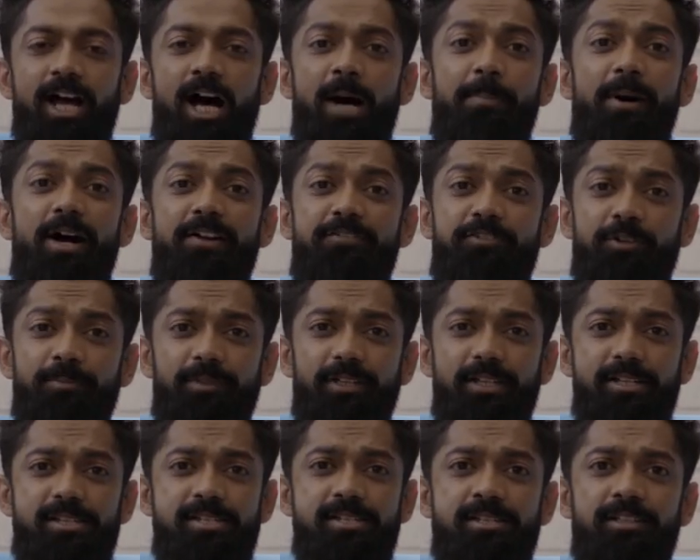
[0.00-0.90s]
Apart from
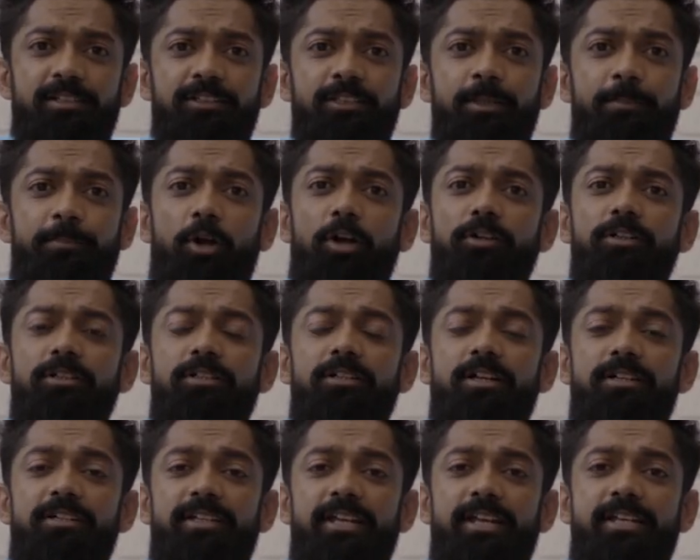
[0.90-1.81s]
this, the product
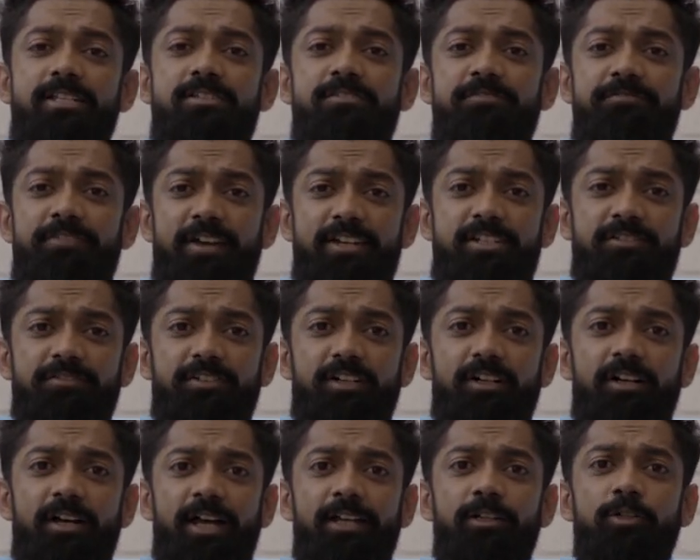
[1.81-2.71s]
contains
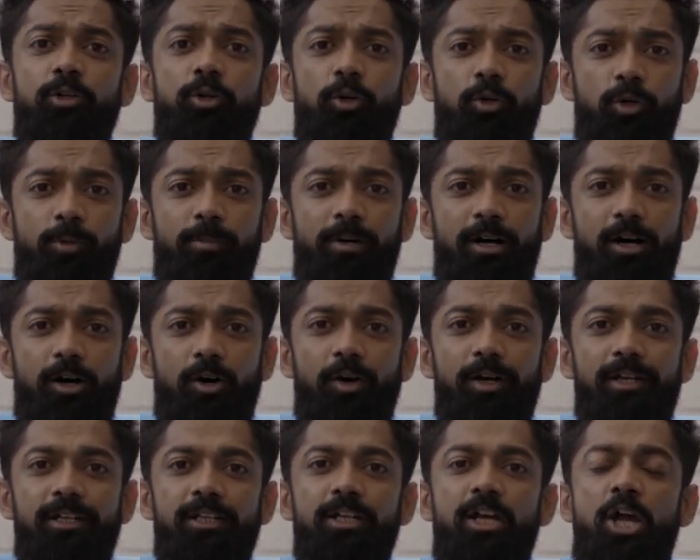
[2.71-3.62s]
vetiver and jojoba
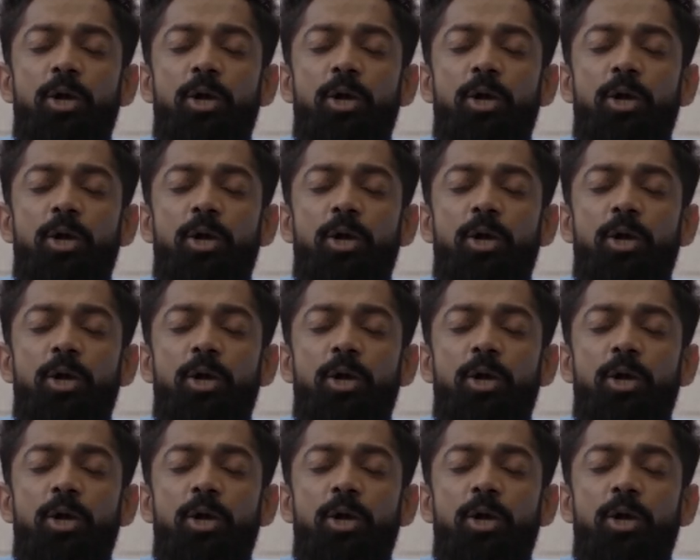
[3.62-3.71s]
oil,